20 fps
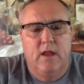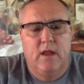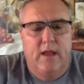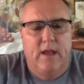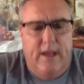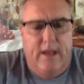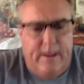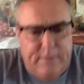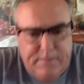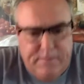
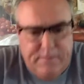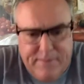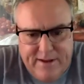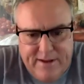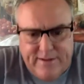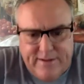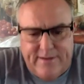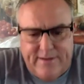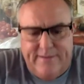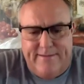i'm
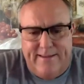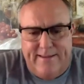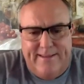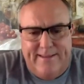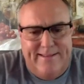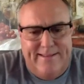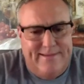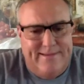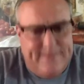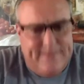about to say
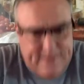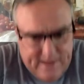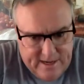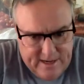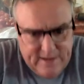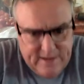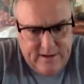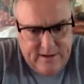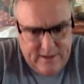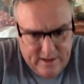the
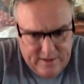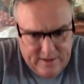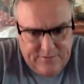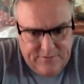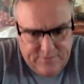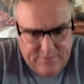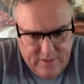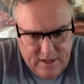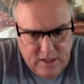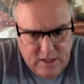second
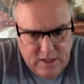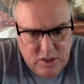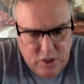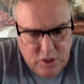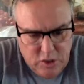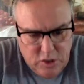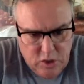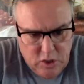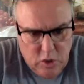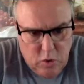nice thing
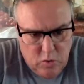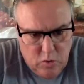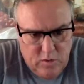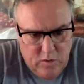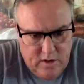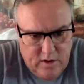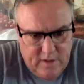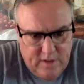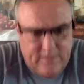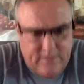to you
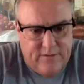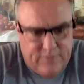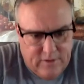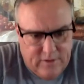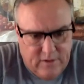in oh, this boy.